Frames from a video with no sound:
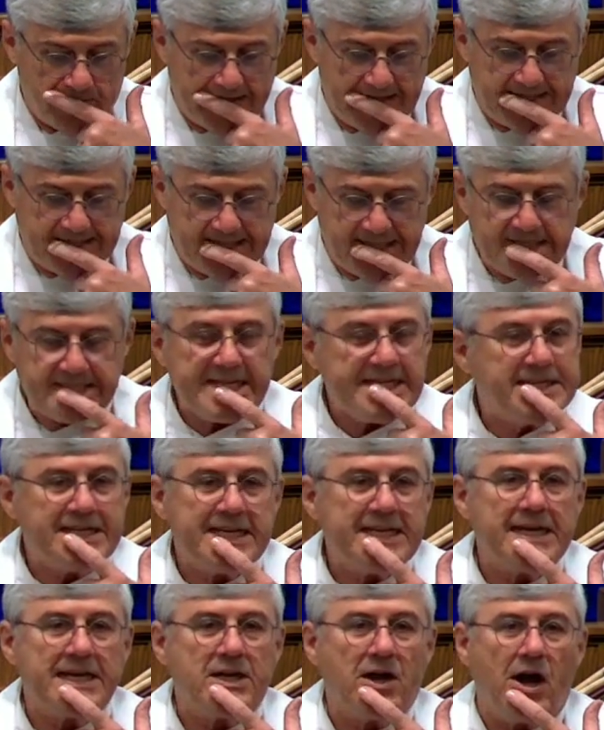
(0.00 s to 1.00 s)
It's easy to
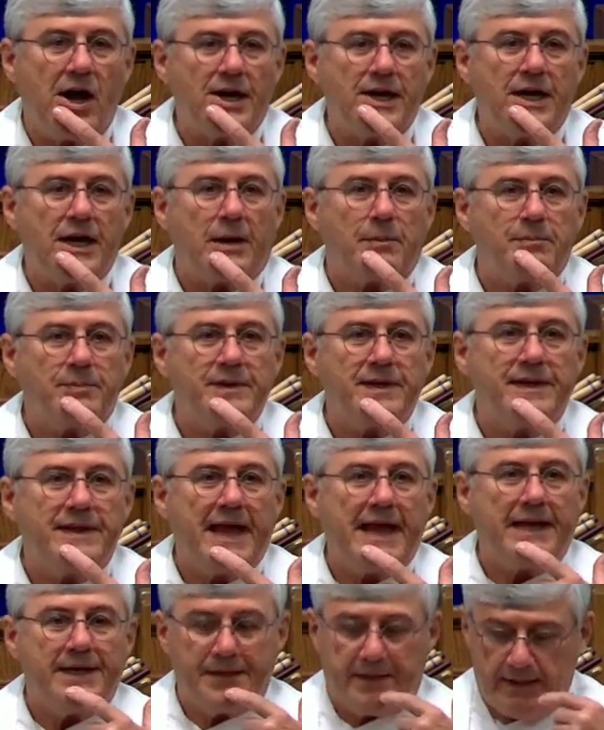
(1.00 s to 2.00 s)
get caught up in
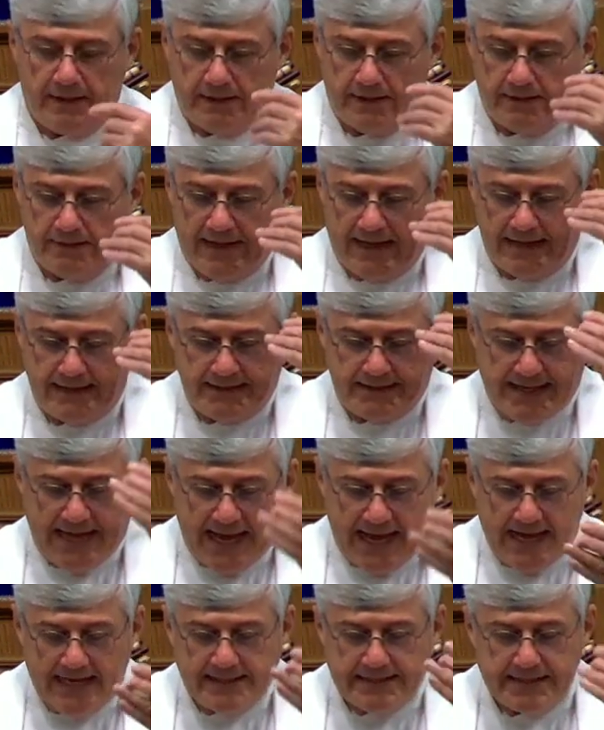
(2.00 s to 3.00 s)
that that
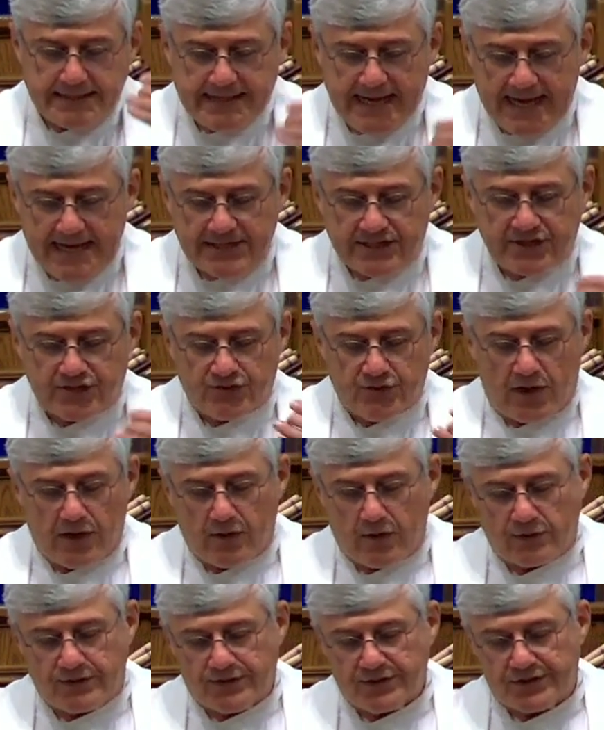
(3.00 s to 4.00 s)
day to day
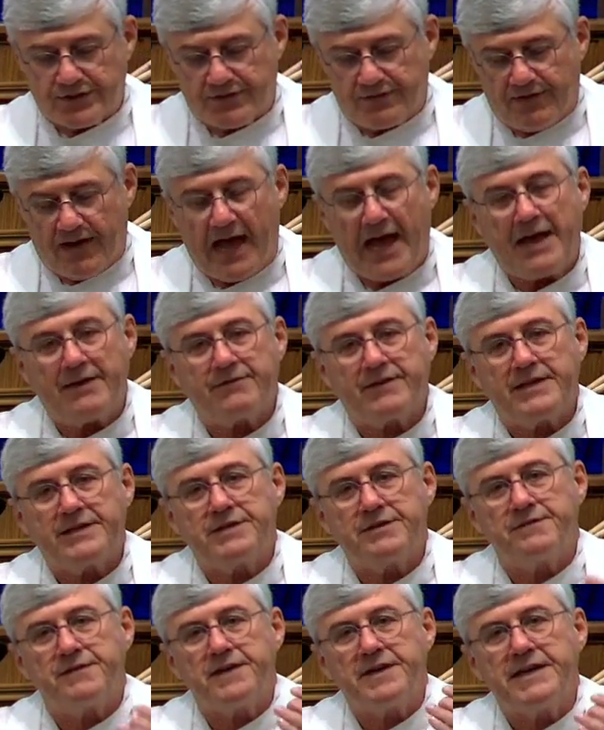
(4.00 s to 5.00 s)
struggle to survive
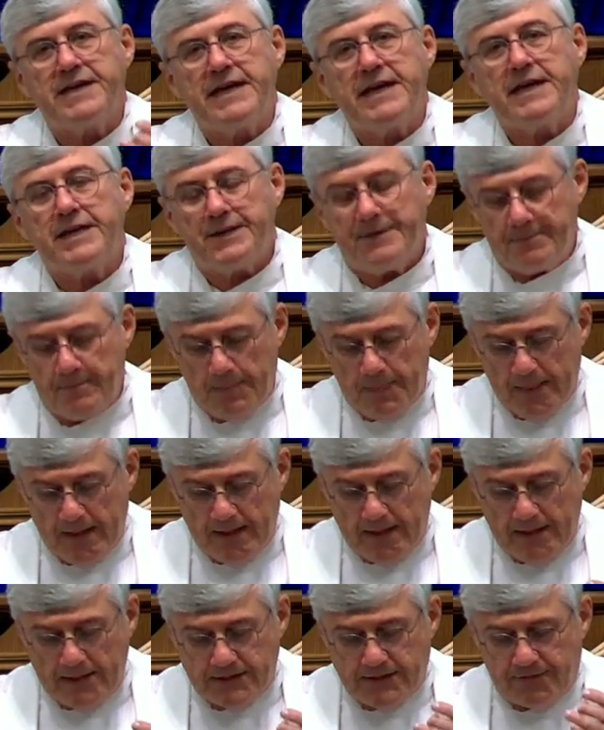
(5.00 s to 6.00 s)
and to forget,
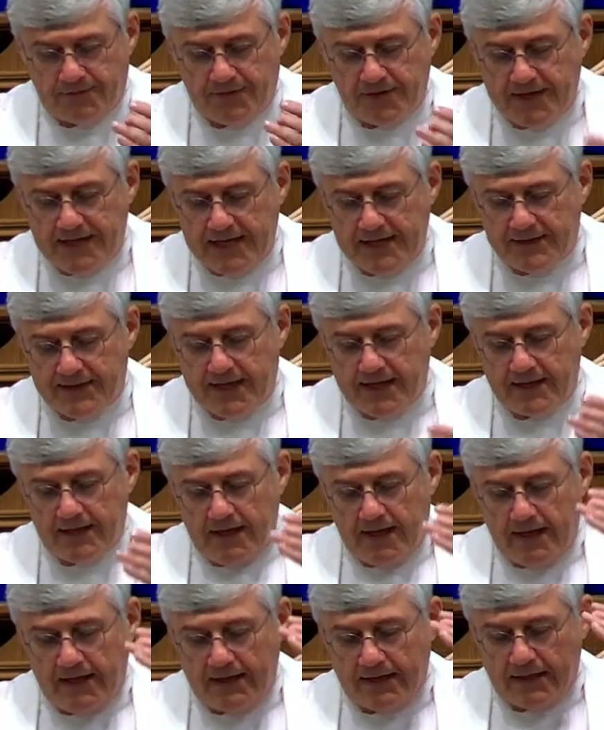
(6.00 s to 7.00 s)
to forget
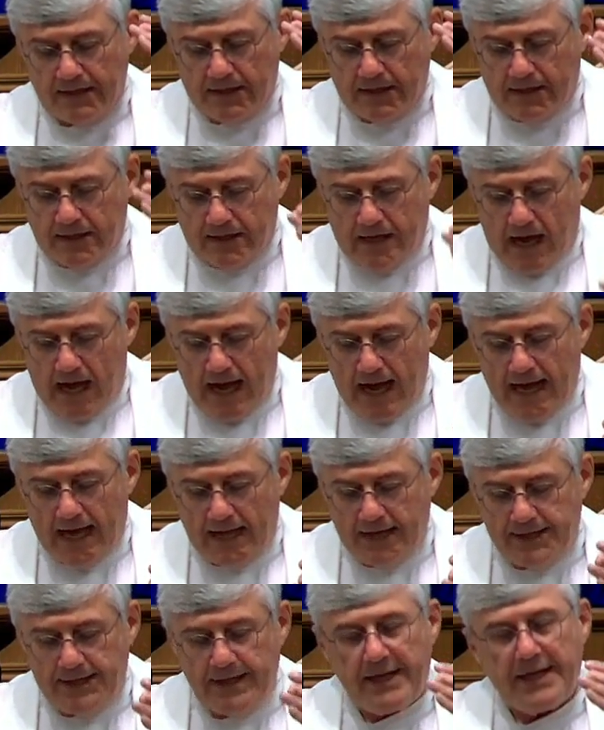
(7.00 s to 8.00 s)
that
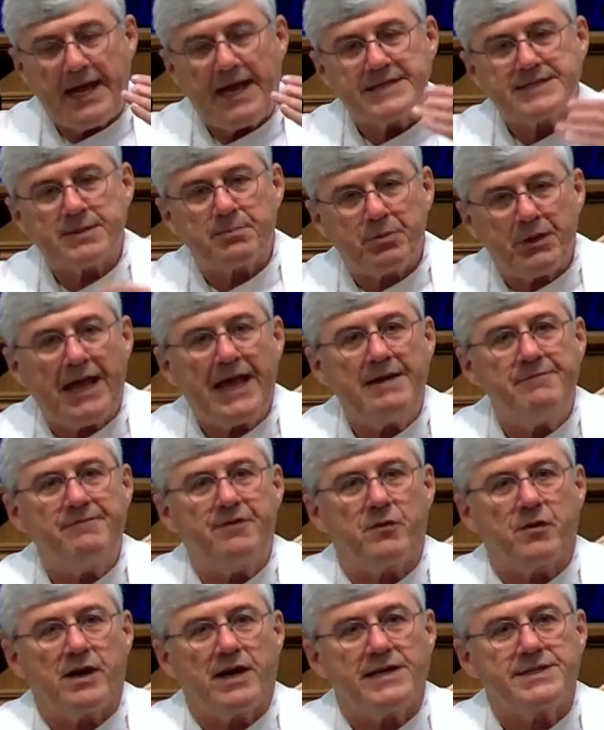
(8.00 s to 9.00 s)
God has a plan
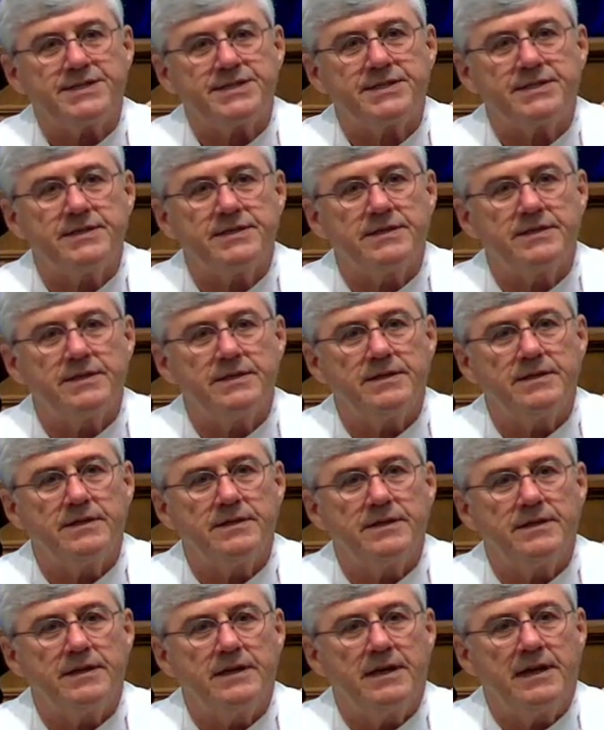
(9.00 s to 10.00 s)
for us.
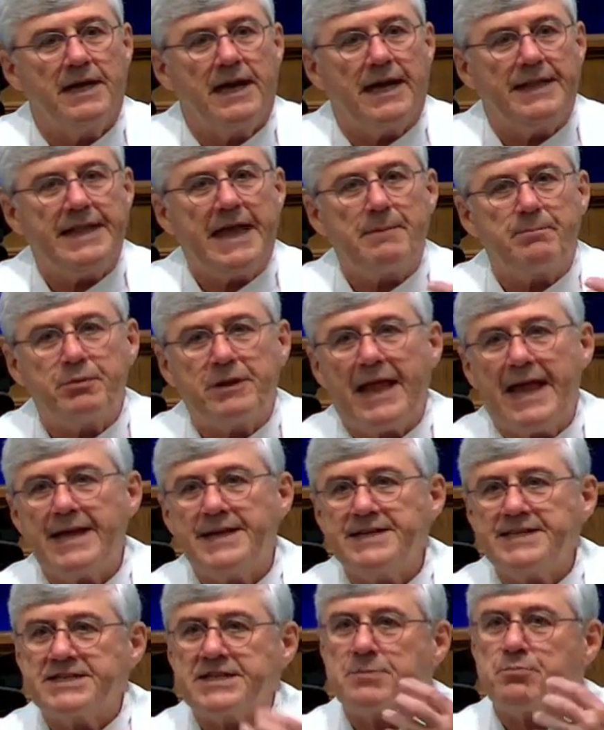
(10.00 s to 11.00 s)
And that
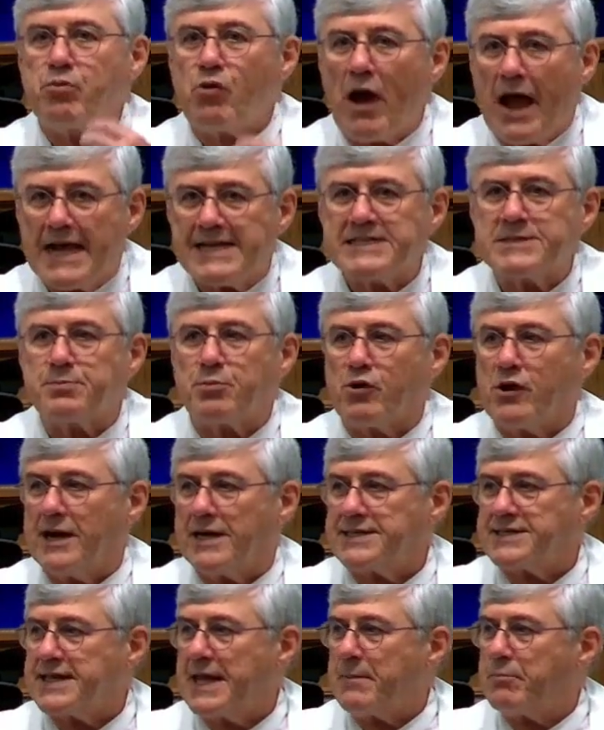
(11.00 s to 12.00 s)
plan is to prosper
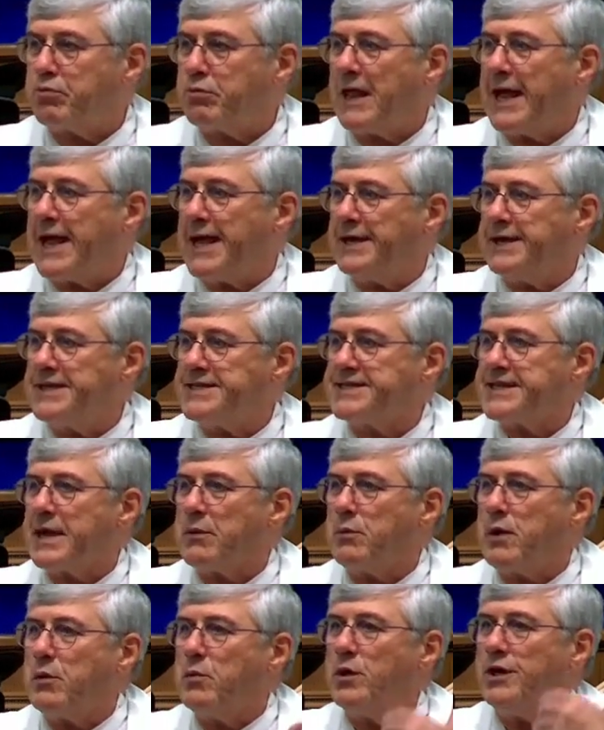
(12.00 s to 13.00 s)
us. That plan is
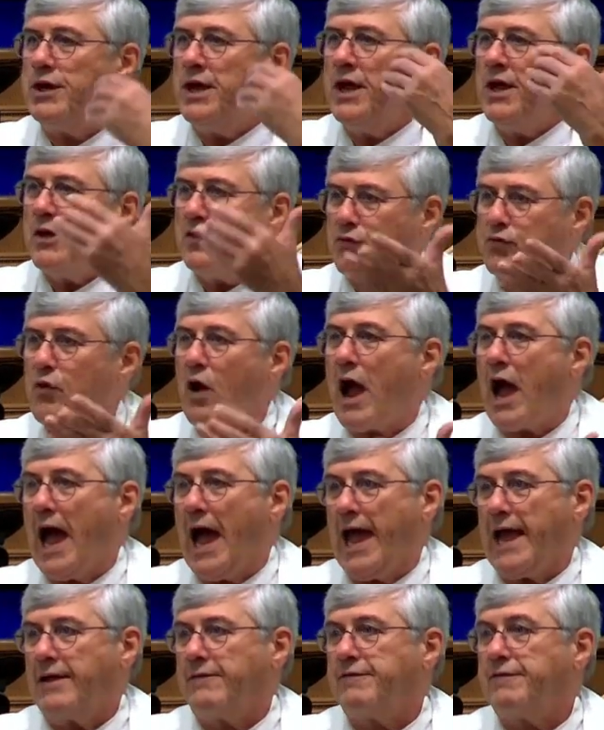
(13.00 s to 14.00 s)
that we would
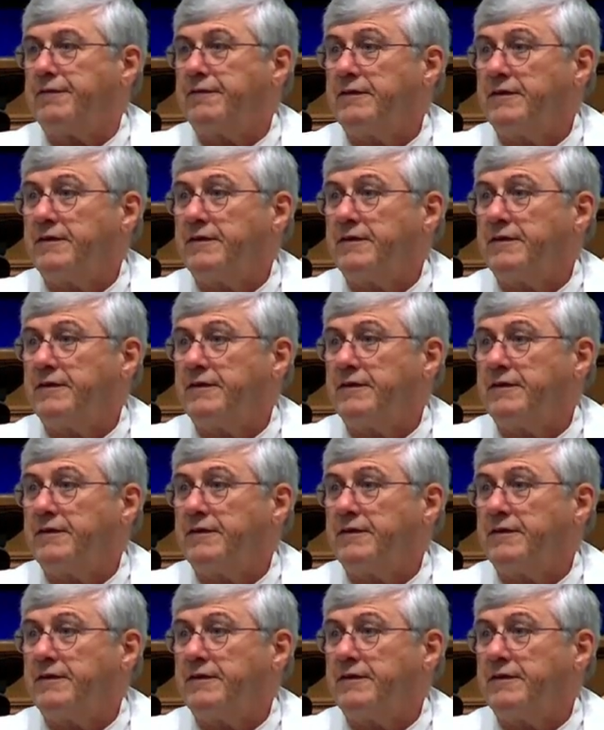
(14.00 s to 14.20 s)
thrive.